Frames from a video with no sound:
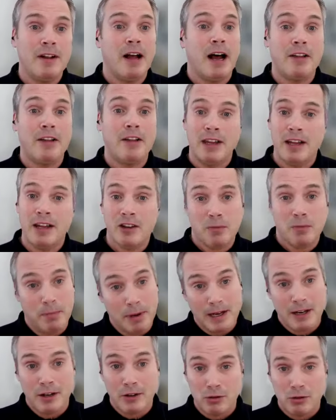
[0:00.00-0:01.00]
I think it's
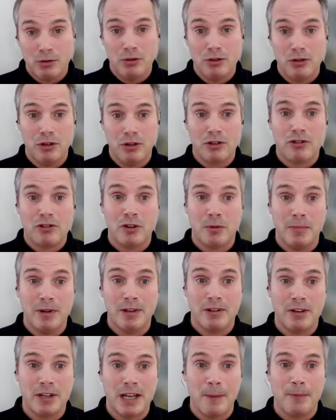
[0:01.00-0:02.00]
better to just
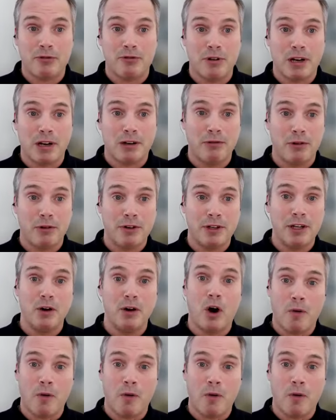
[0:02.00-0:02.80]
submit an abstract for the